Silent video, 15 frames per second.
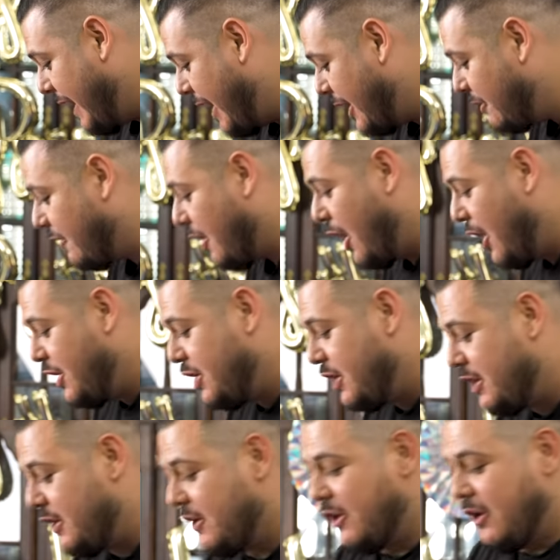out of
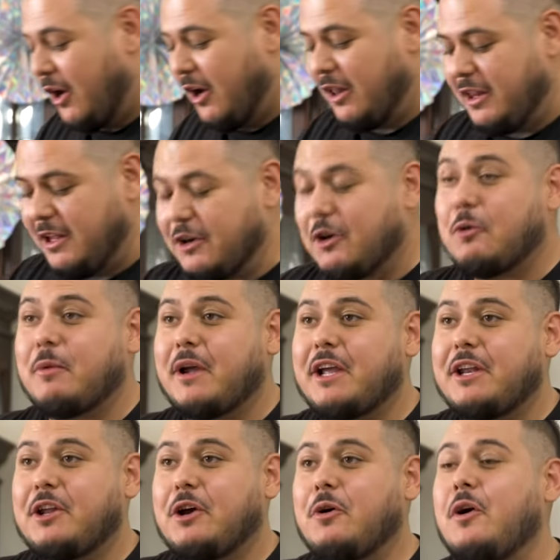onion, garlic,
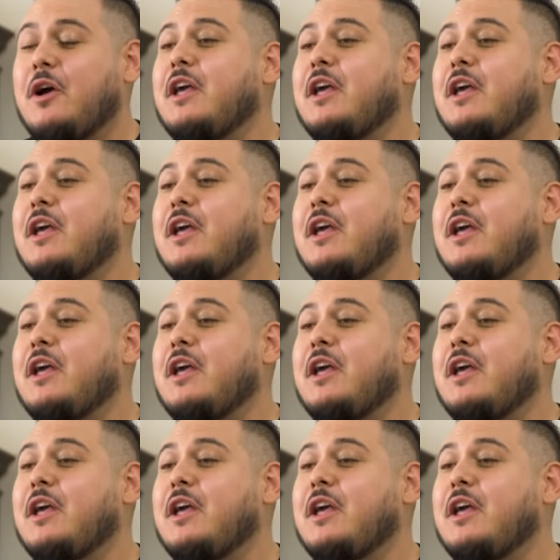oregano